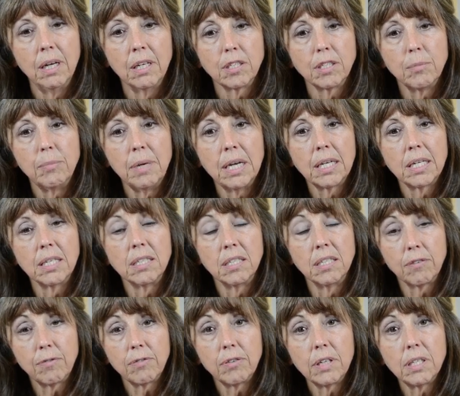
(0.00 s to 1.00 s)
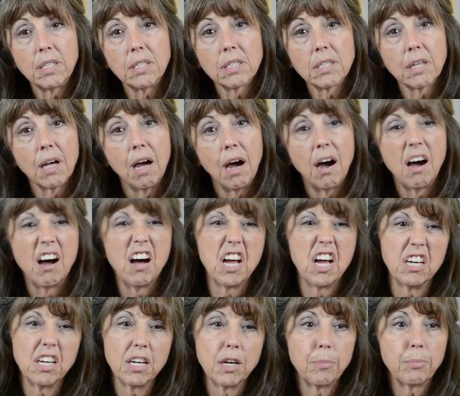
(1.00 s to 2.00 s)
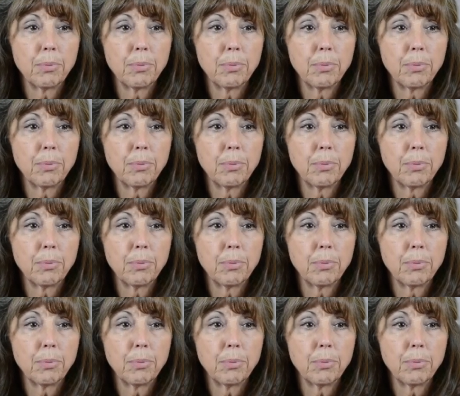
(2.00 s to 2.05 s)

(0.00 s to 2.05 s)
to make a difference on